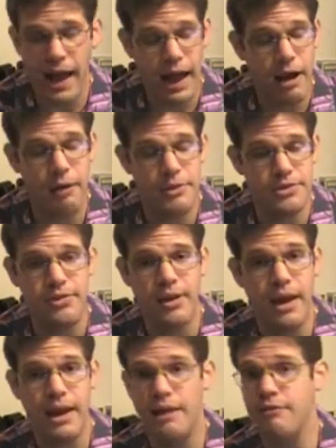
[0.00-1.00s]
I, I would
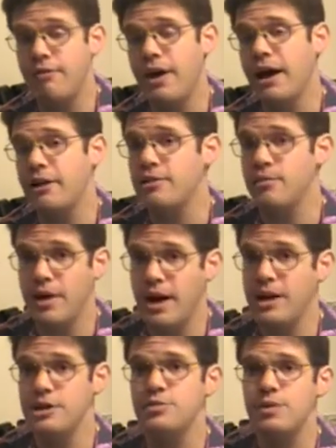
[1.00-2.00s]
say, in fact, to be
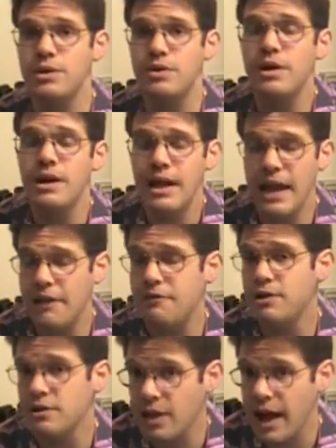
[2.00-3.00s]
honest with you, if
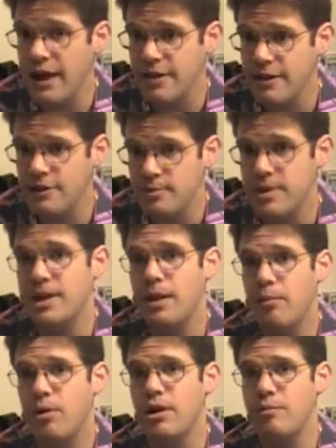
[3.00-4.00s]
you like these Monday
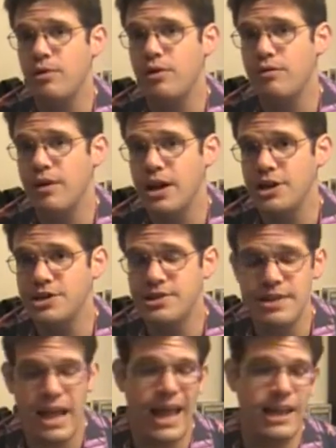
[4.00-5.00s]
morning
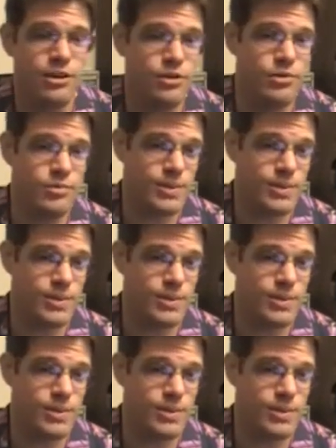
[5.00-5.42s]
motivations and you